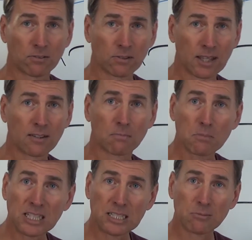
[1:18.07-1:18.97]
okay, this
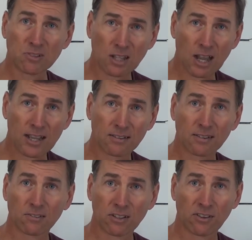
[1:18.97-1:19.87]

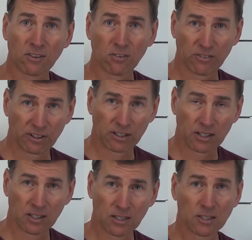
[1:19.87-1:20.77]
medium-sized
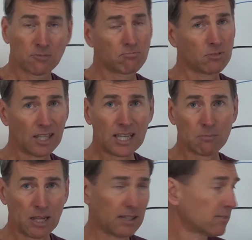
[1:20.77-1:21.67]
lithospheric
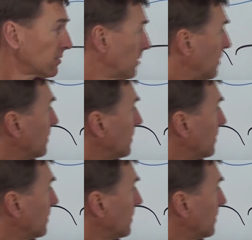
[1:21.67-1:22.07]
landmass.